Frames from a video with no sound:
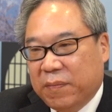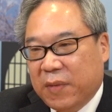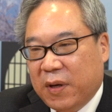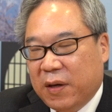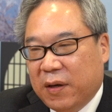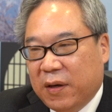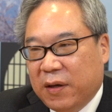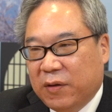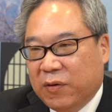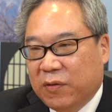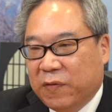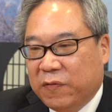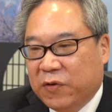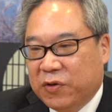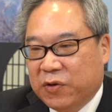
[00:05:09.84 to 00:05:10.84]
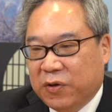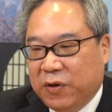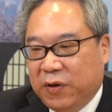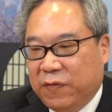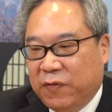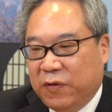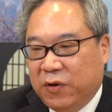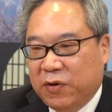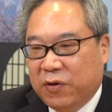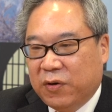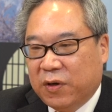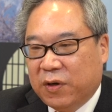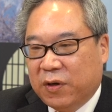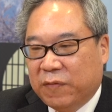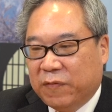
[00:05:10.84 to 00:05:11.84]
I don't know for sure if
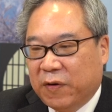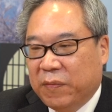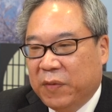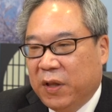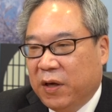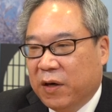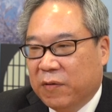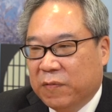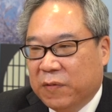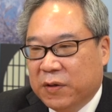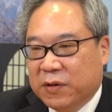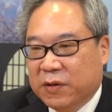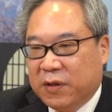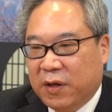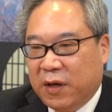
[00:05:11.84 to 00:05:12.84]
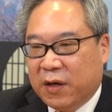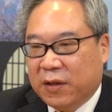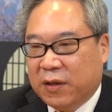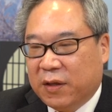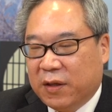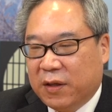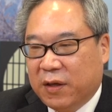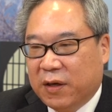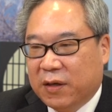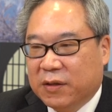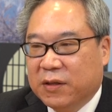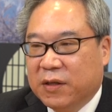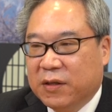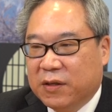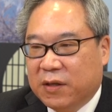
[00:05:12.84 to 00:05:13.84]
you're familiar with the
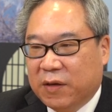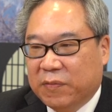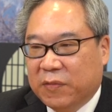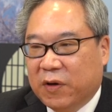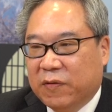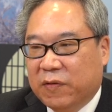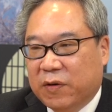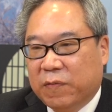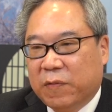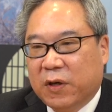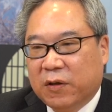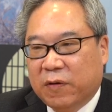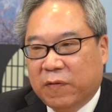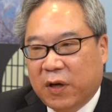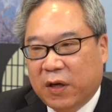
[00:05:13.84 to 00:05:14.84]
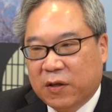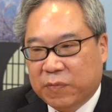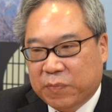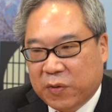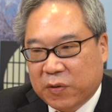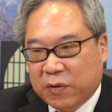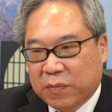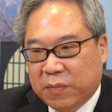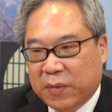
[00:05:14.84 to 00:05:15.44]
system of the World Expo,